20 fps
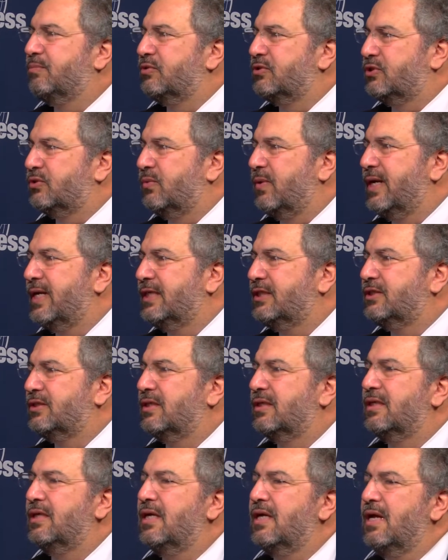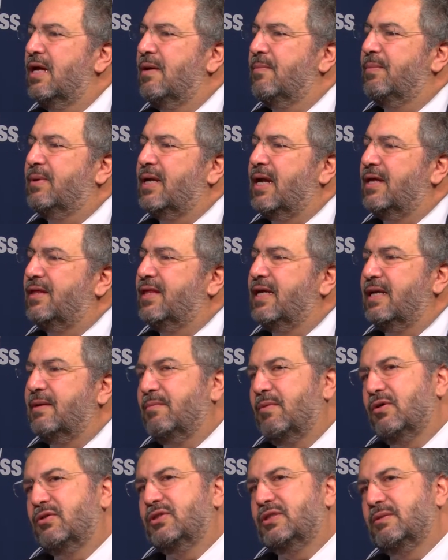persuasion. But I think
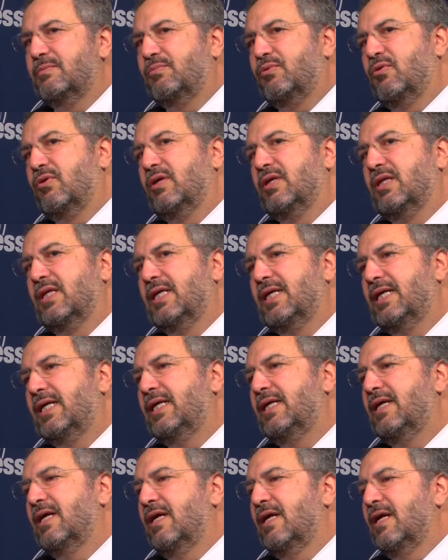most importantly,